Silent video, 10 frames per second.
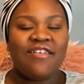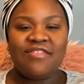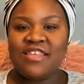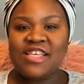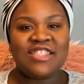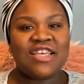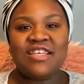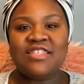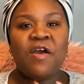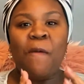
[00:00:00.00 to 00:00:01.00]
this
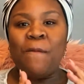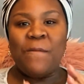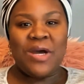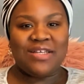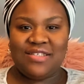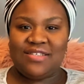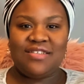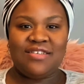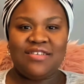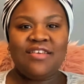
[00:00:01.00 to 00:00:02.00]
is a must.
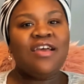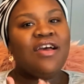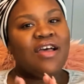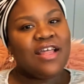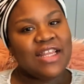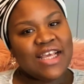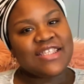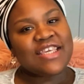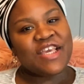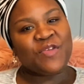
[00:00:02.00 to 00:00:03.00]
Let's
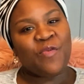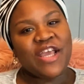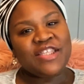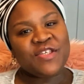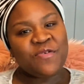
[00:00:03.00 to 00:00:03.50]
get right to